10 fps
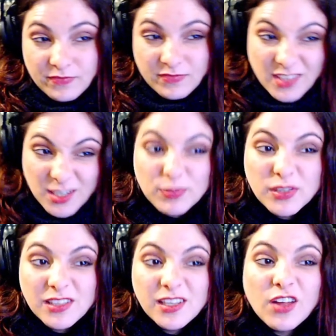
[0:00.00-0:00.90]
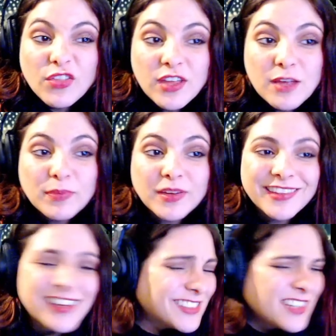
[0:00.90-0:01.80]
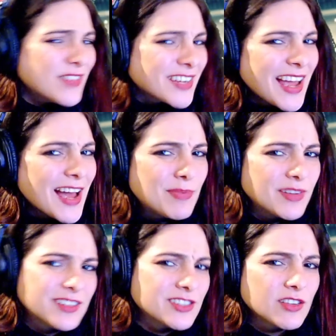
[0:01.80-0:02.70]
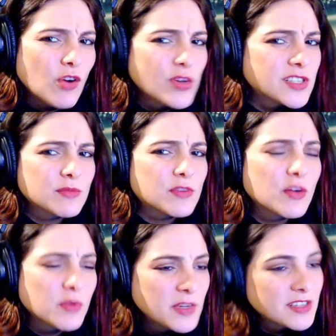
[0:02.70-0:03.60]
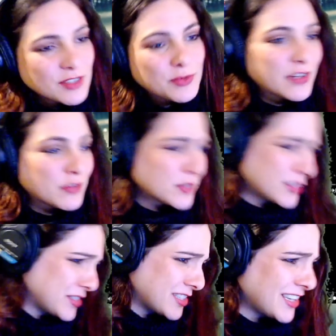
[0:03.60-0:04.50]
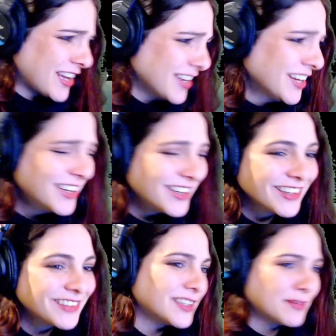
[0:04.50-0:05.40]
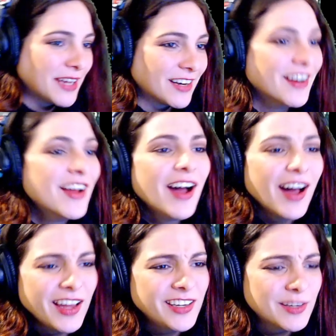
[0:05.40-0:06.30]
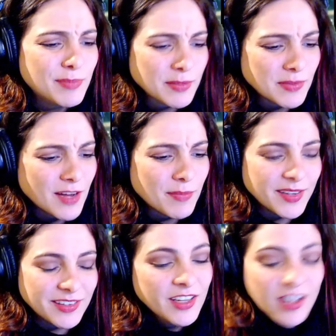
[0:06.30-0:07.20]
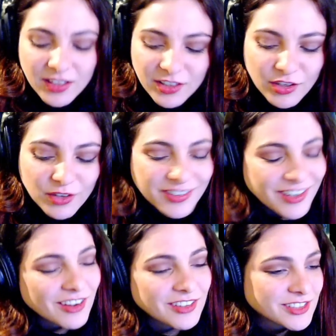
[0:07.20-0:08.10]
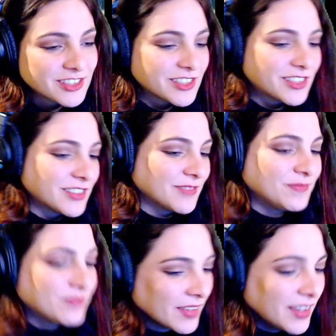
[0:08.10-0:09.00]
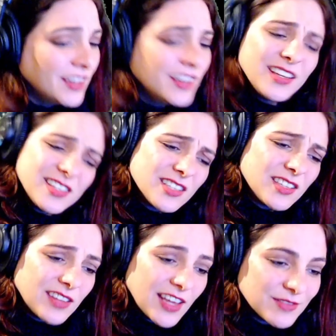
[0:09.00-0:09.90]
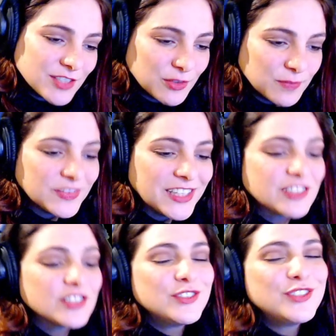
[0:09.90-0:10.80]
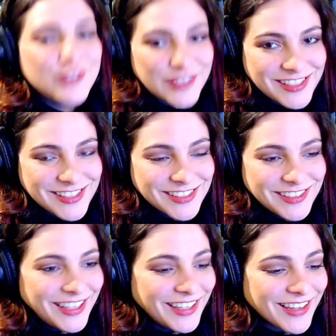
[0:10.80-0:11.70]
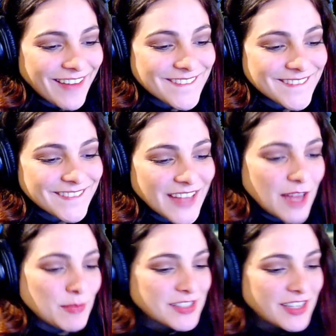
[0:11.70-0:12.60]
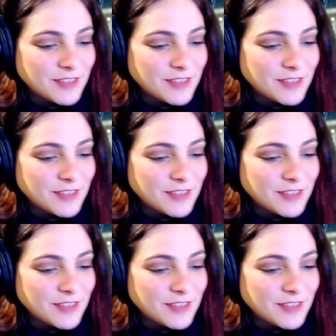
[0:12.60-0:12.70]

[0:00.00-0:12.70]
completely healthy, but that's never gonna happen. There's always something wrong with me, so whatever, we're doing it today. Doesn't matter. I need a pick-me-up, and, you know, Karl is just... He's good at that. So, let's do this. I'm excited.